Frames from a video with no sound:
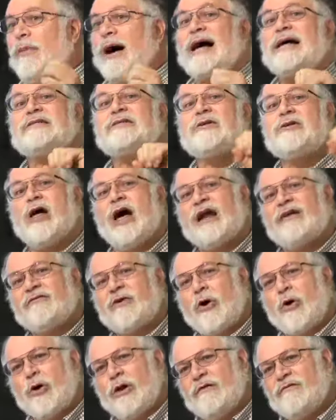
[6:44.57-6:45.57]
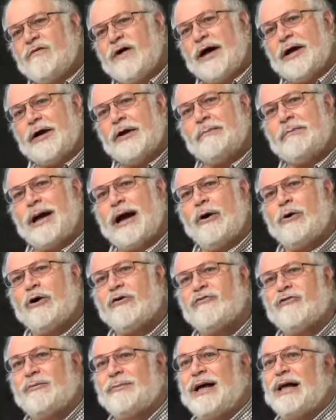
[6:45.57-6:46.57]
buys a lot of coal-fired power
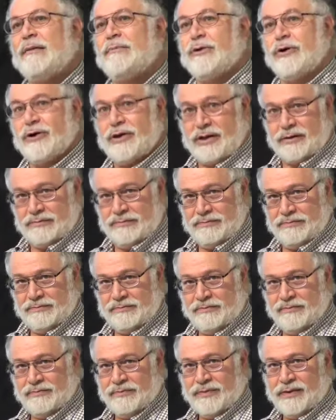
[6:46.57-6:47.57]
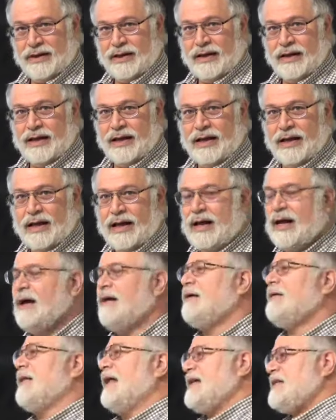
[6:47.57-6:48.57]
from Alberta.
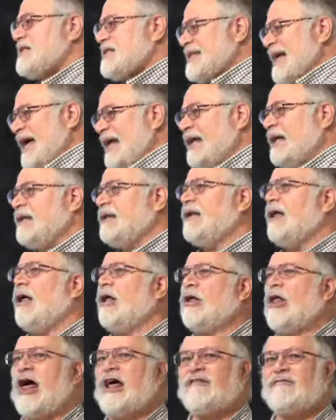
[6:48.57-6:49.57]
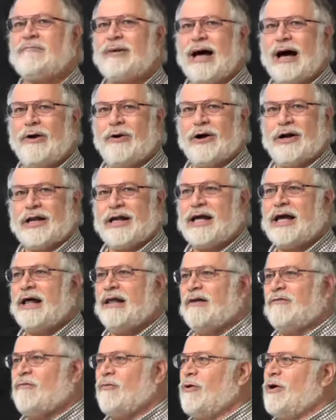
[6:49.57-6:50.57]
They send a lot of power to
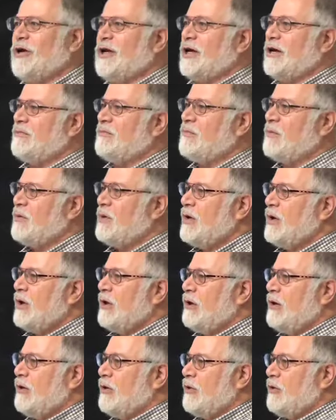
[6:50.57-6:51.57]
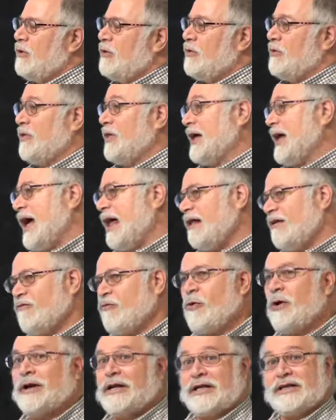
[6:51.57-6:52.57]
California. The
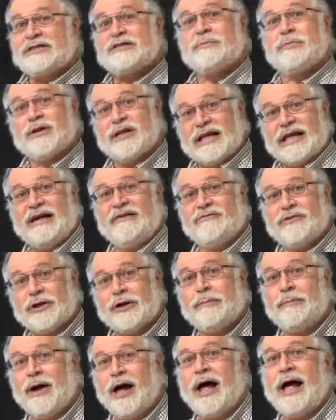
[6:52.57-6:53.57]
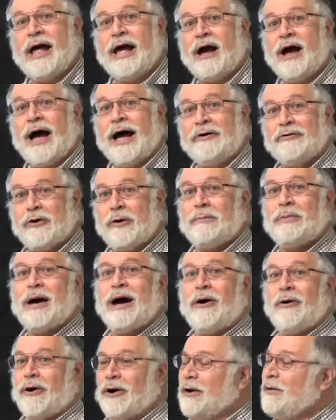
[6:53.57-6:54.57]
Californians believe they're buying
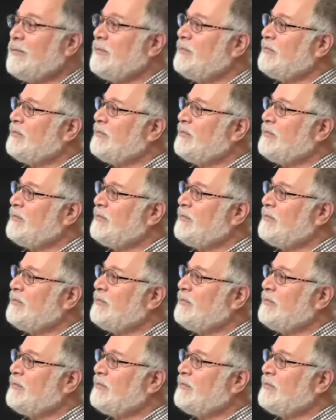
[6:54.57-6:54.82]
hydropower.